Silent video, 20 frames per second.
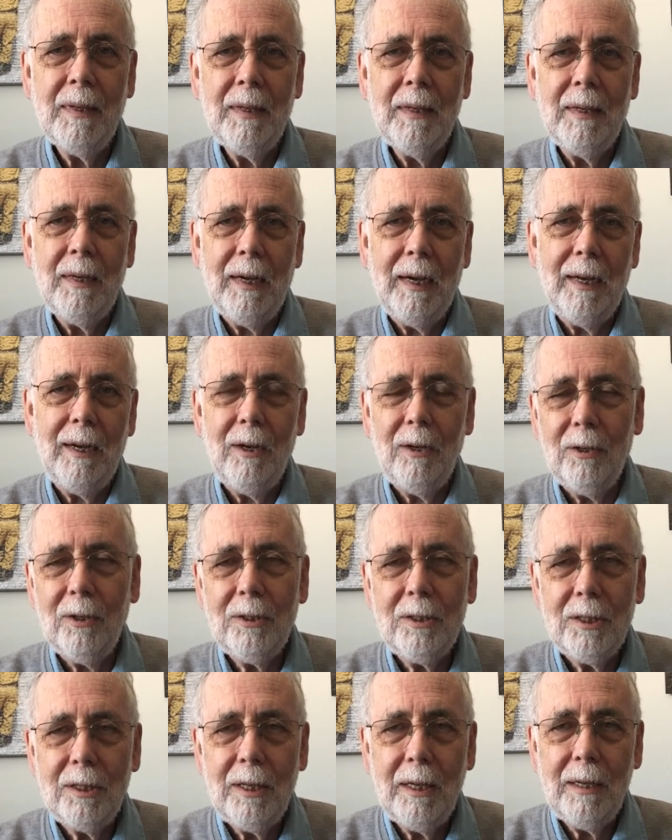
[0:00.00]
I
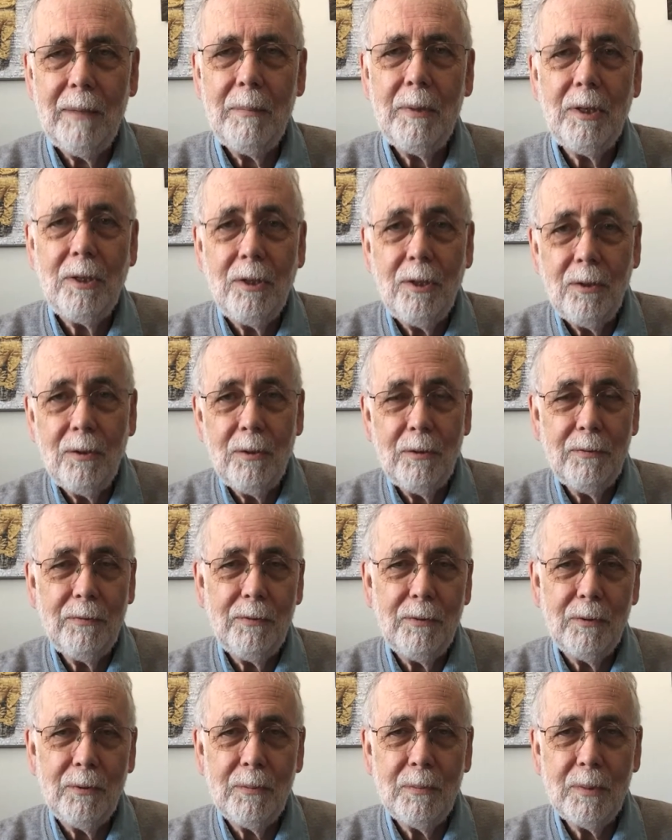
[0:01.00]
looked at him in
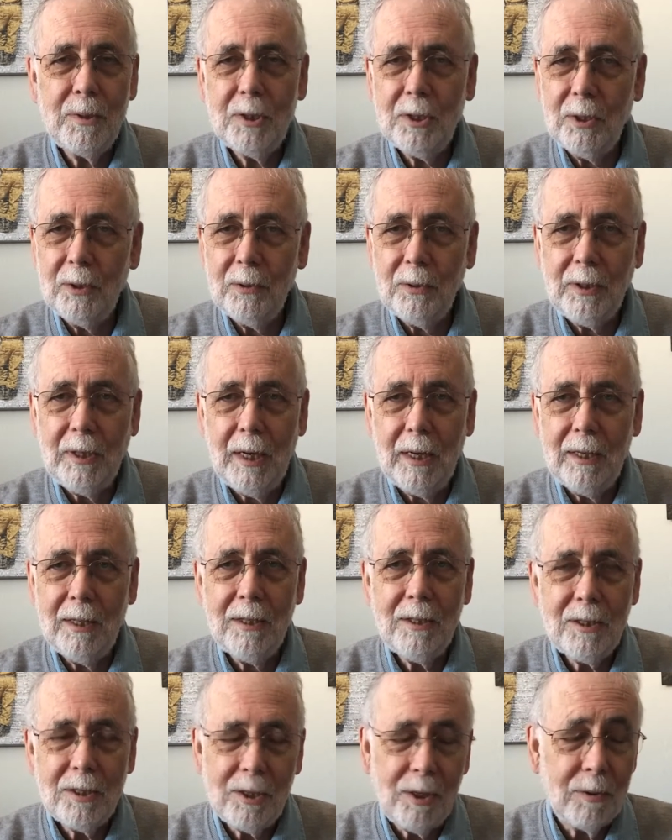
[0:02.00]
uniform, so
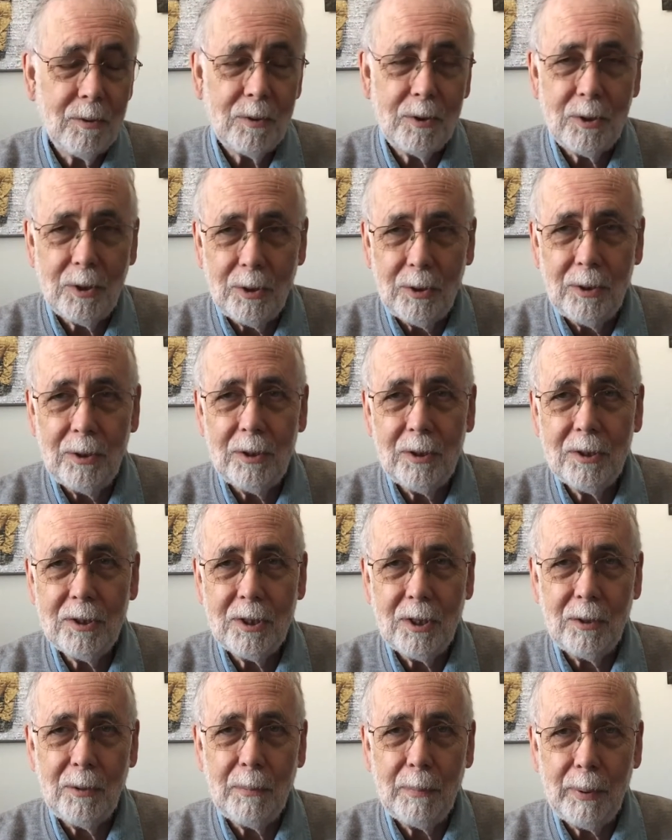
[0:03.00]
young, so tall,
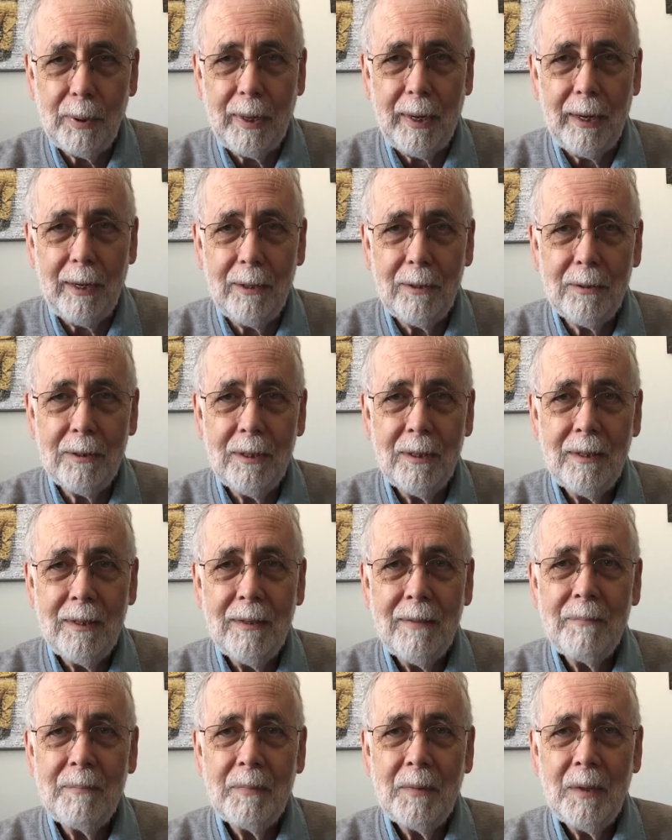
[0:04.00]
so proud.
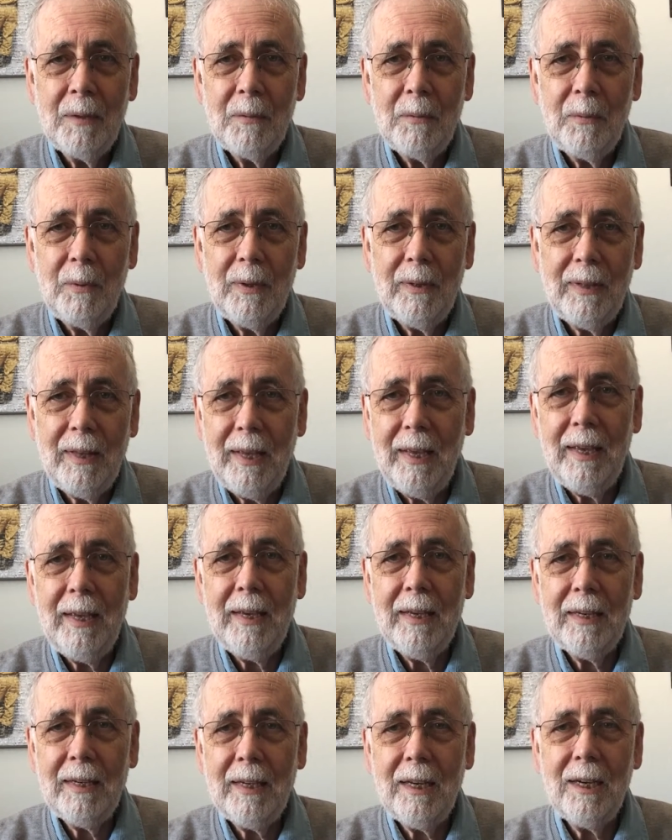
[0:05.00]
With
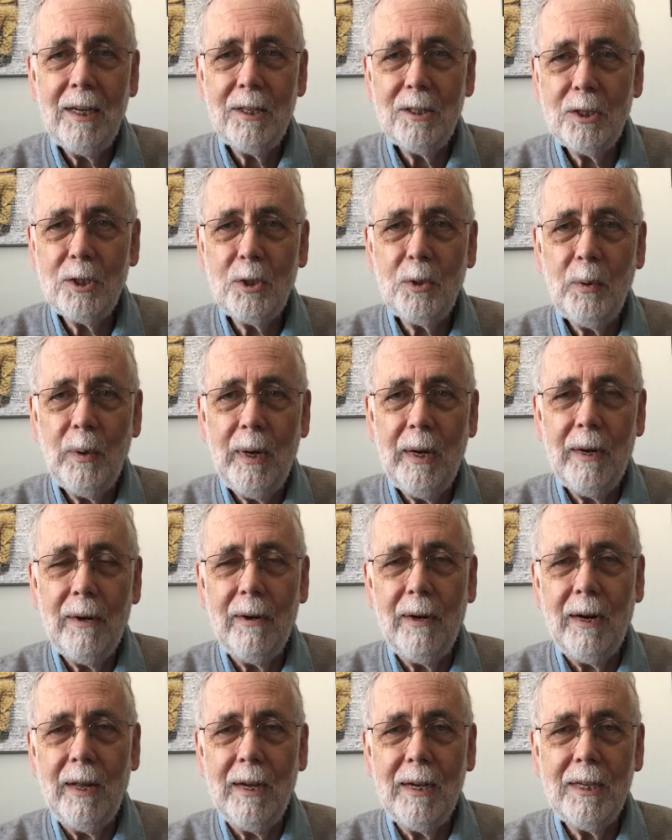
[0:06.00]
hair cut
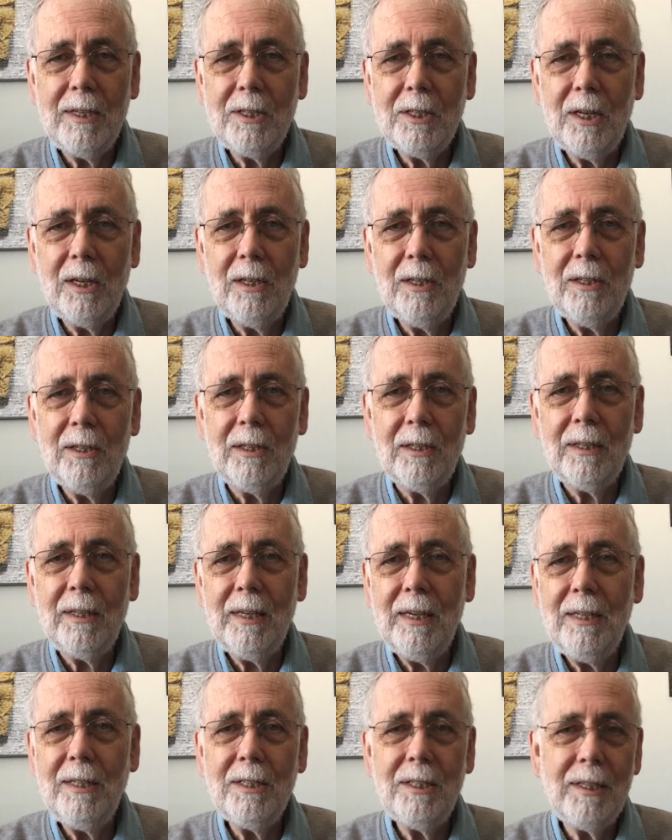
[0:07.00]
square and eyes alert,
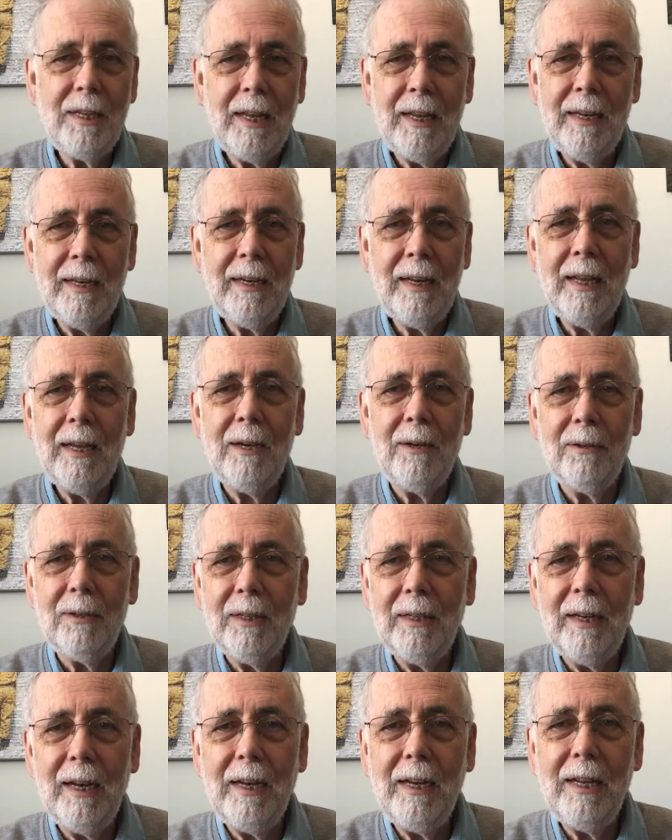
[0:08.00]
he'd stand out
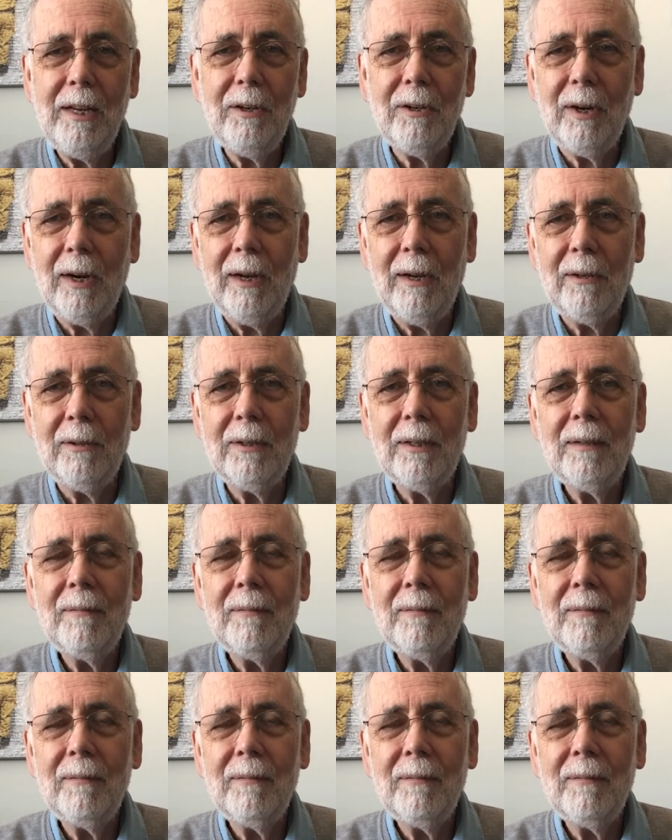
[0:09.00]
in any crowd.